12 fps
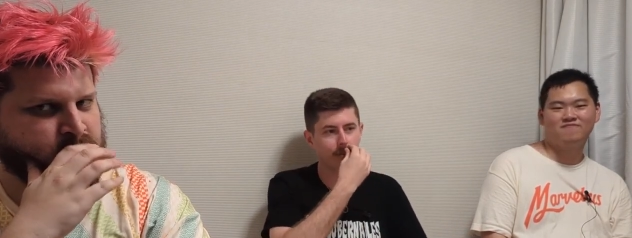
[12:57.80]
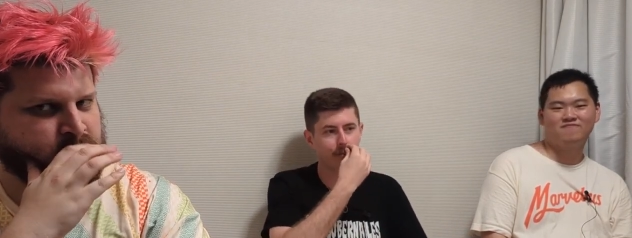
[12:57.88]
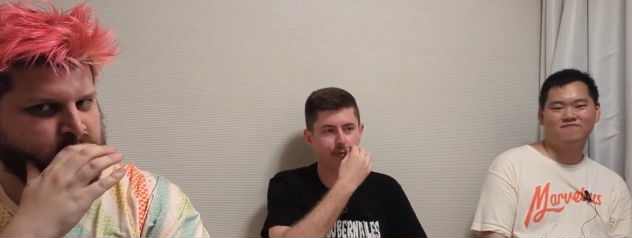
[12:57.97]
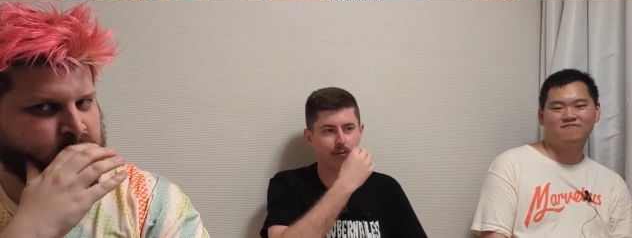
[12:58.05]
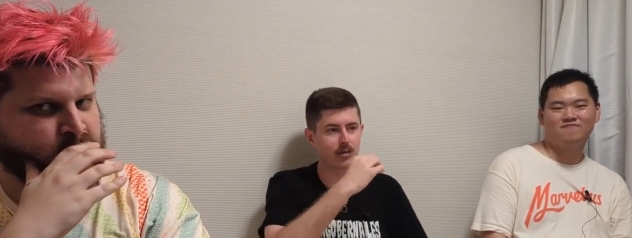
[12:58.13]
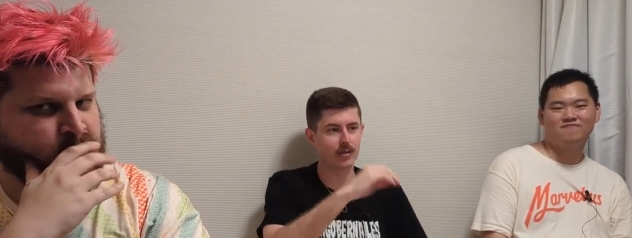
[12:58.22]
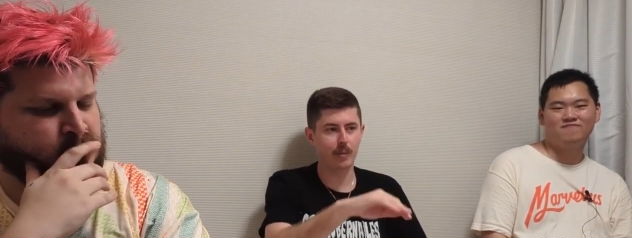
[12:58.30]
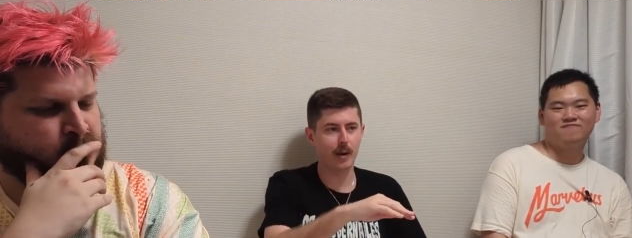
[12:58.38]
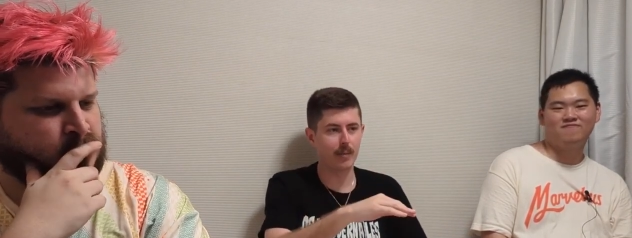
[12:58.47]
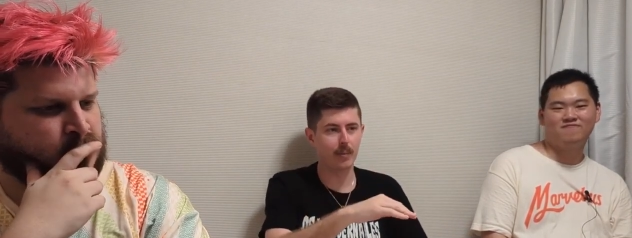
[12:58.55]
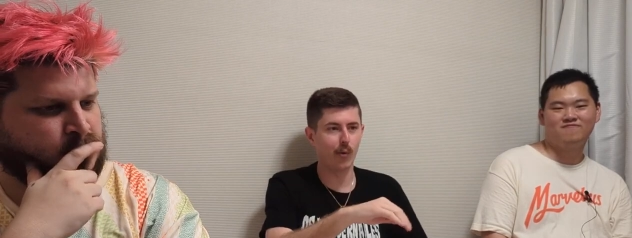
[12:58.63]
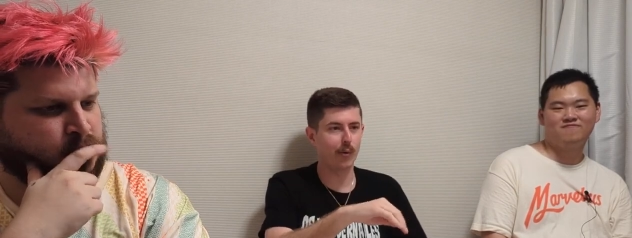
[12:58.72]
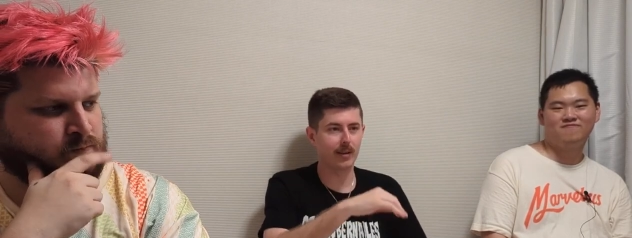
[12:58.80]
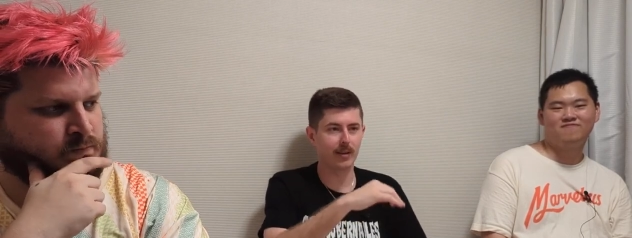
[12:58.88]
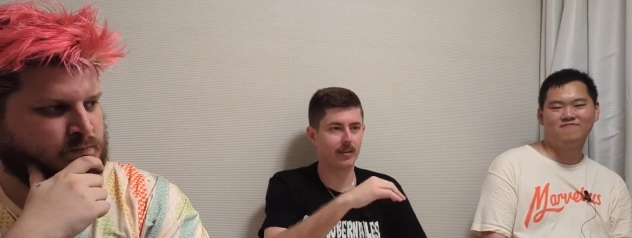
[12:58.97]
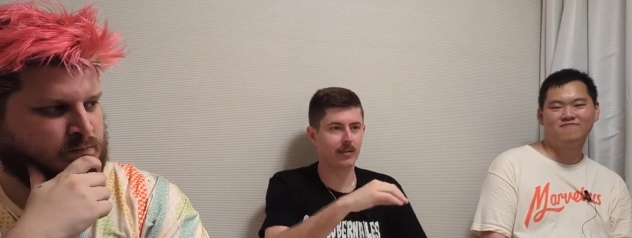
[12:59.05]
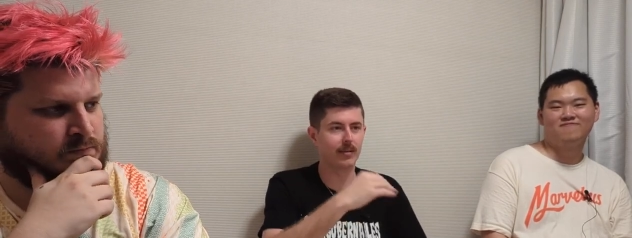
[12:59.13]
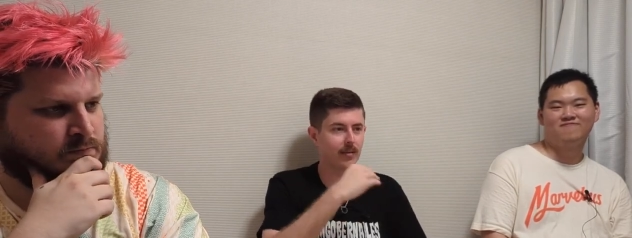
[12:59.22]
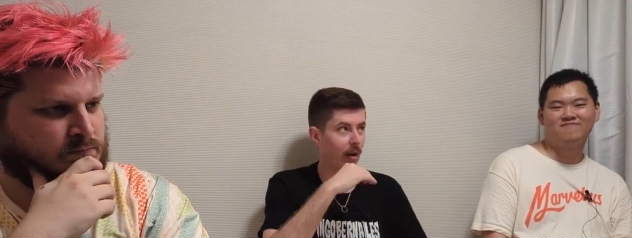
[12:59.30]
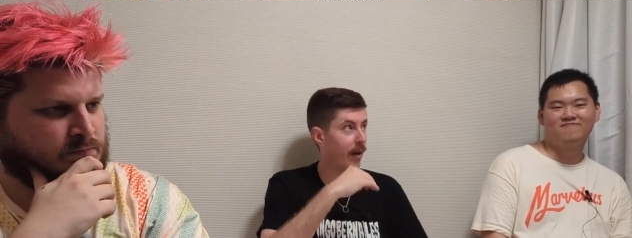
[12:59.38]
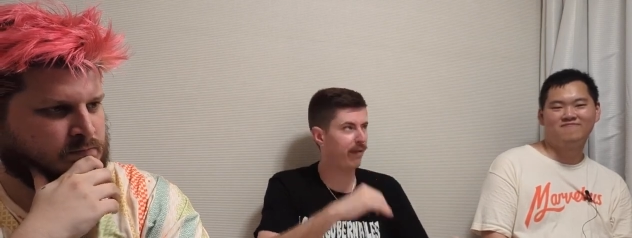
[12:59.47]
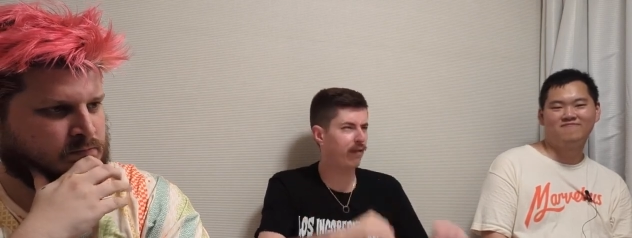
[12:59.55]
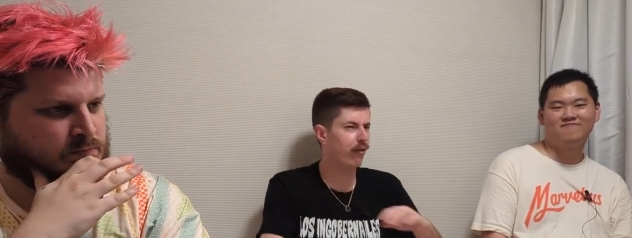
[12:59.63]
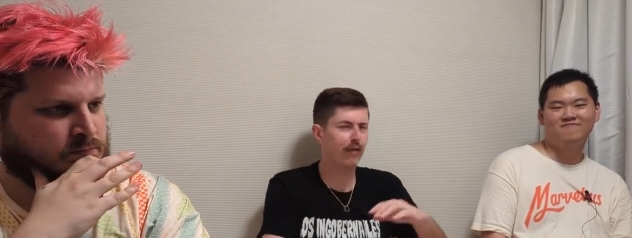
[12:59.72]
Speaker 1: Refused to pay more than
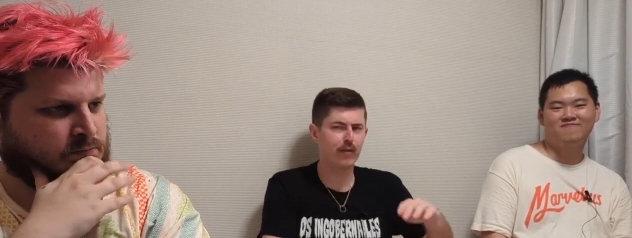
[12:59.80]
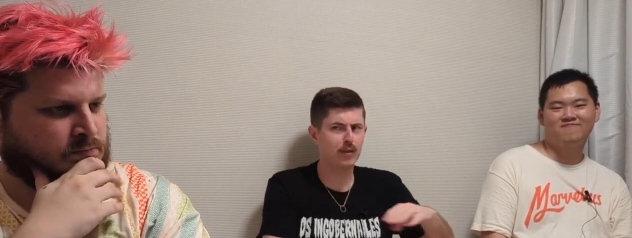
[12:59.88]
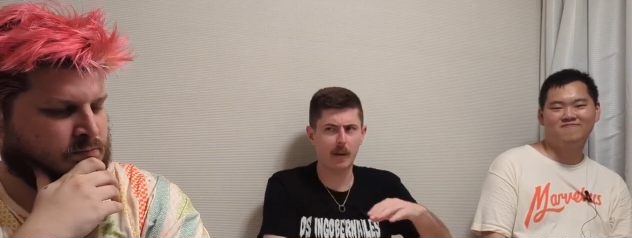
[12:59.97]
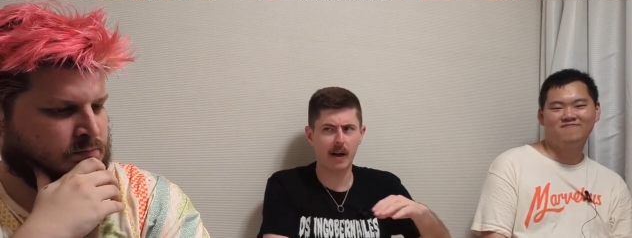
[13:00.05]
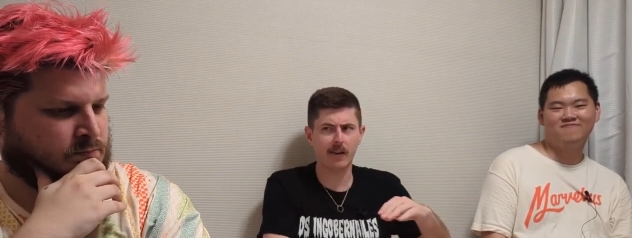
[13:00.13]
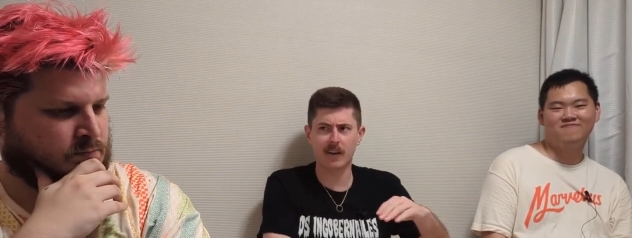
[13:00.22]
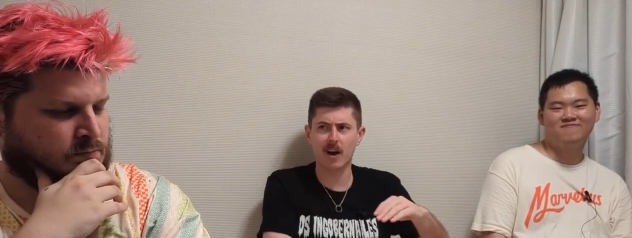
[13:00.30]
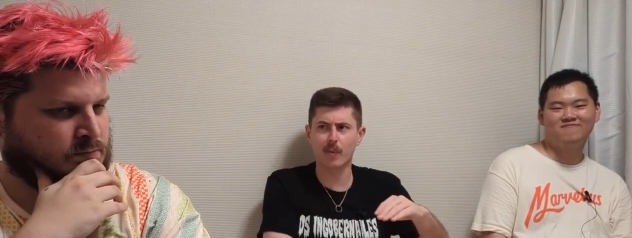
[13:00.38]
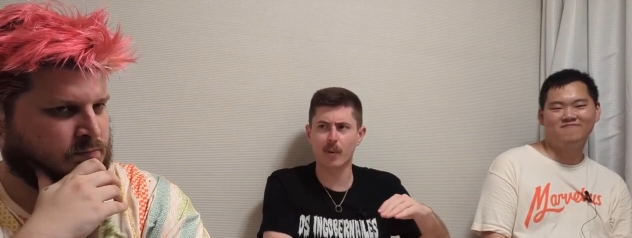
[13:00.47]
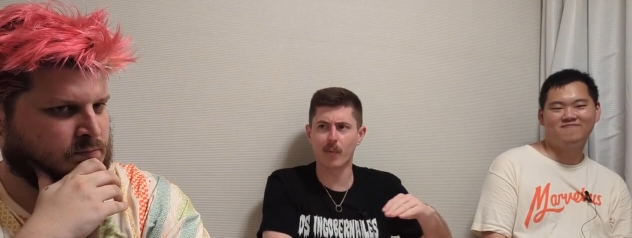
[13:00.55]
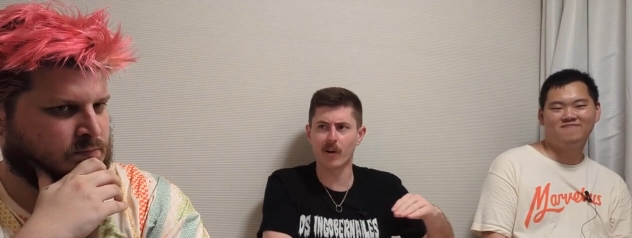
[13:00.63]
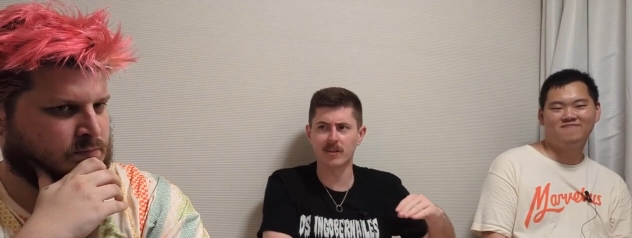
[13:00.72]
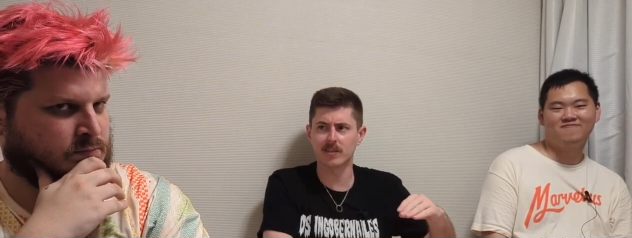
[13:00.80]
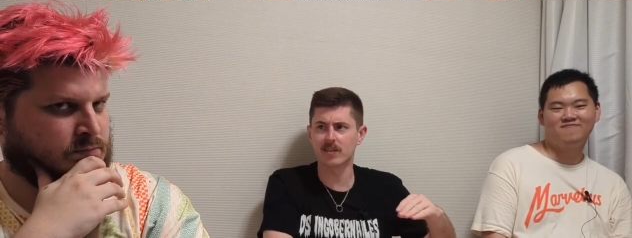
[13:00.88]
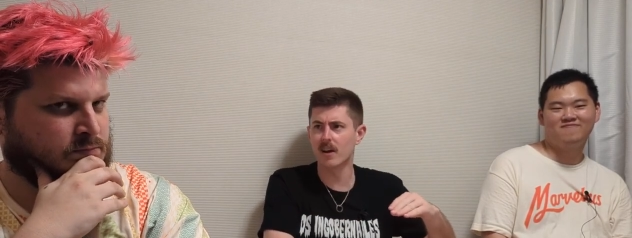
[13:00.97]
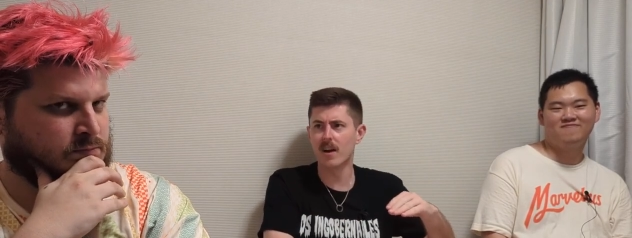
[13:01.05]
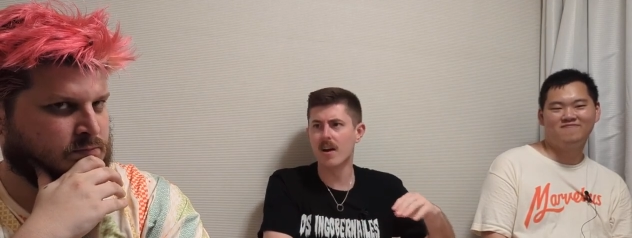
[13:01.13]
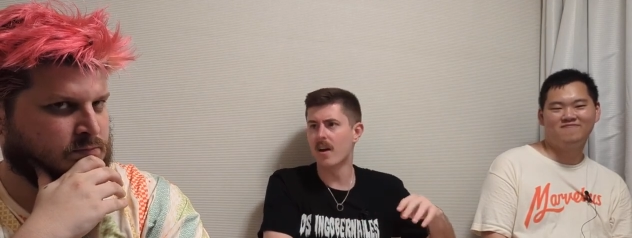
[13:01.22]
I refused to pay Akihabara prices.